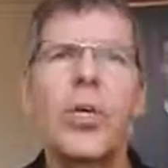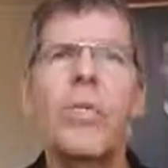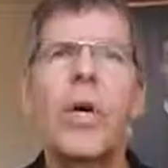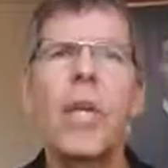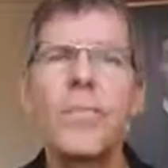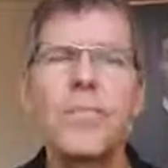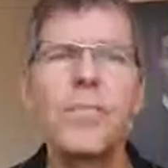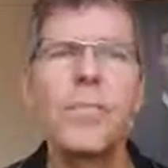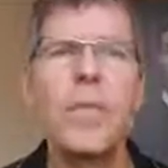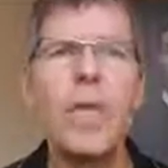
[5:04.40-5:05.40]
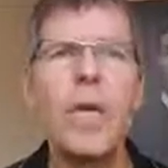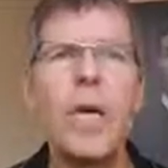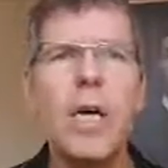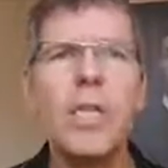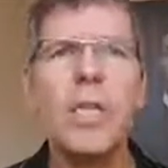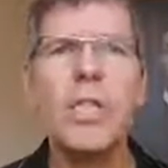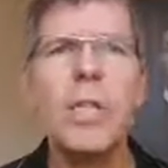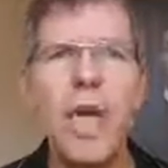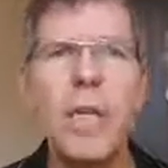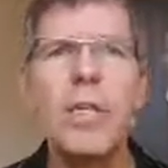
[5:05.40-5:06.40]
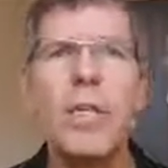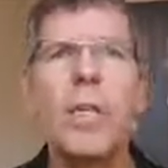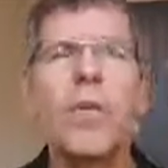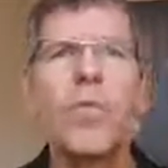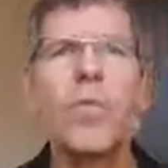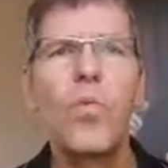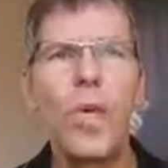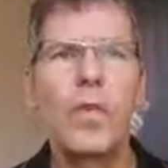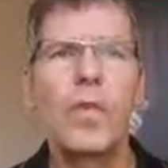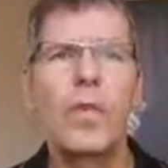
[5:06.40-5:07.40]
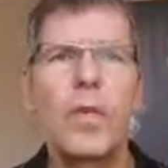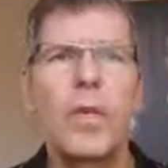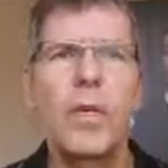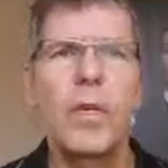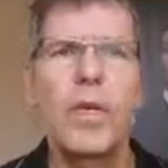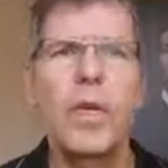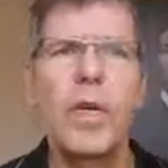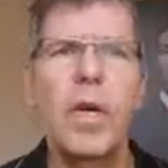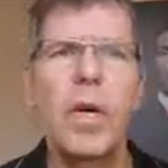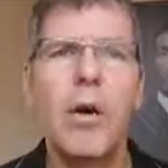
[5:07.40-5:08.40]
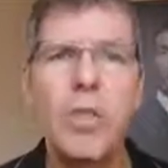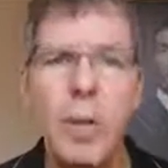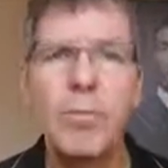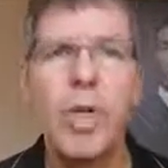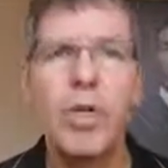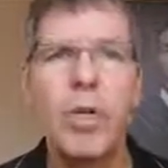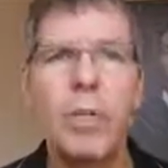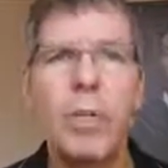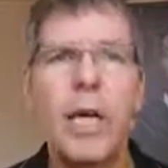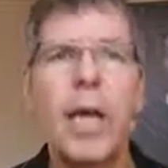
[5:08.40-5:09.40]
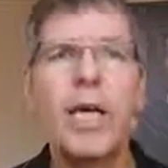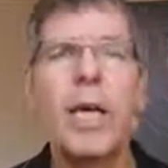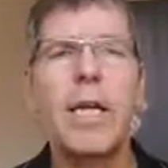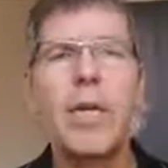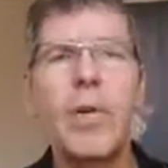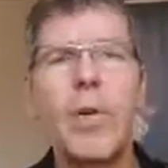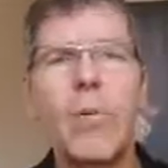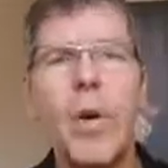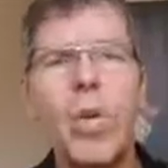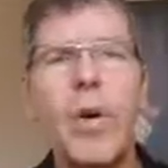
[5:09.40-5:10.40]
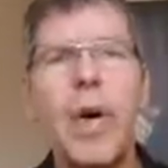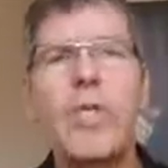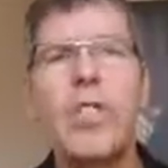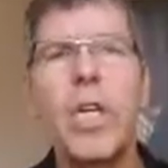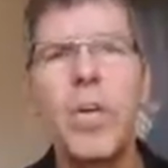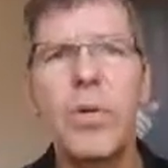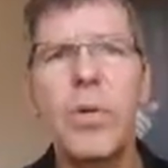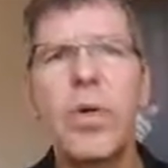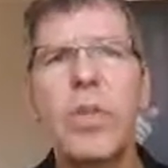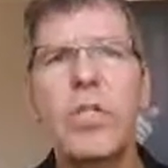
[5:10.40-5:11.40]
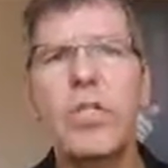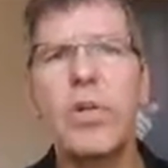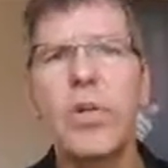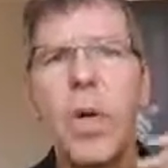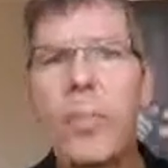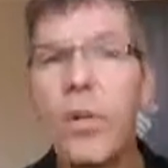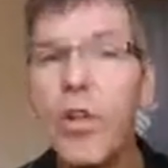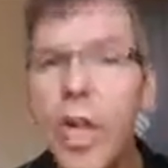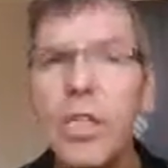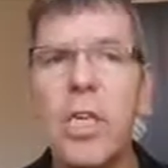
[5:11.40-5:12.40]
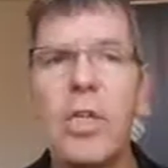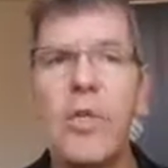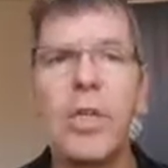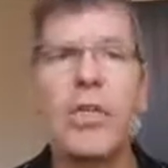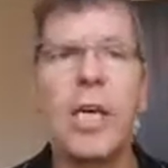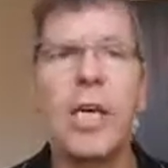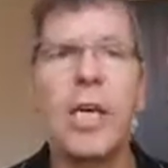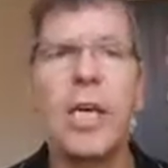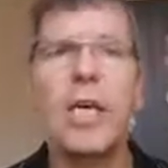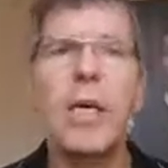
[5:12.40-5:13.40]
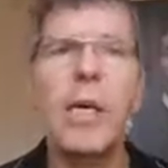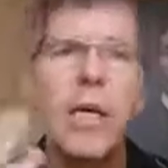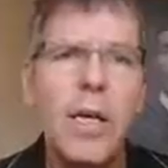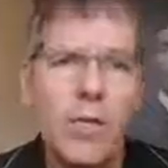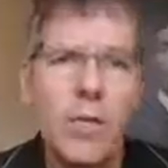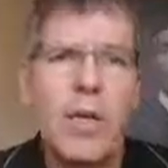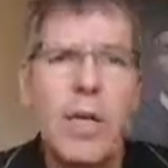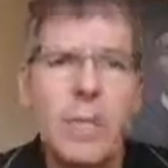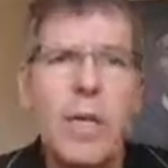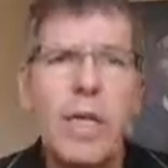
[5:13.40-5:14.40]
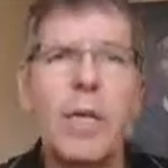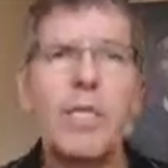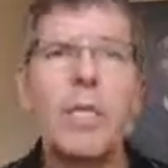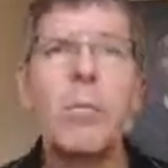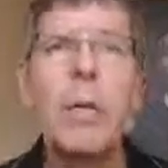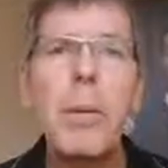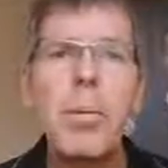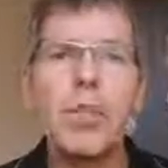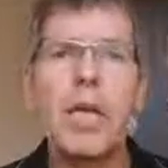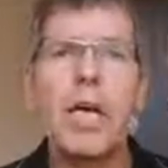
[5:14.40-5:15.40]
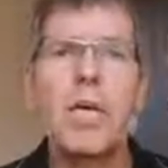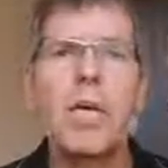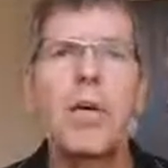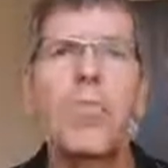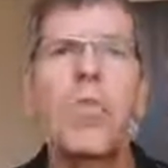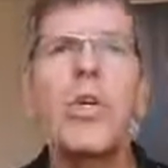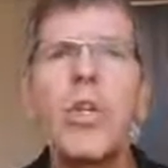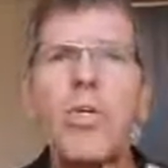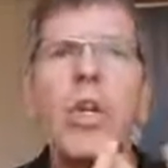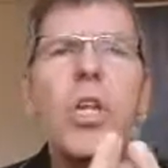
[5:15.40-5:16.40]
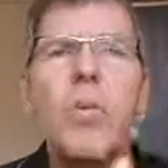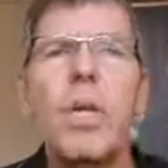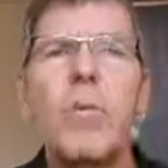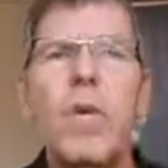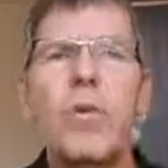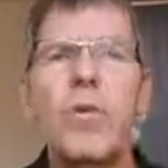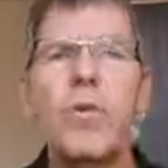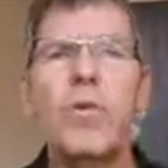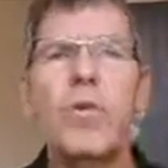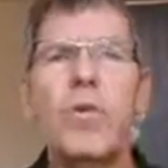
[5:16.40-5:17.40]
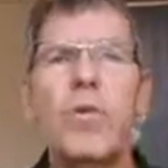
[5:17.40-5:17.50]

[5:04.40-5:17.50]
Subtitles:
you will decide what our subjects are going to be like. And when you have genuine questions or about things that you want to hear, in my case, in the people side, what do you want me to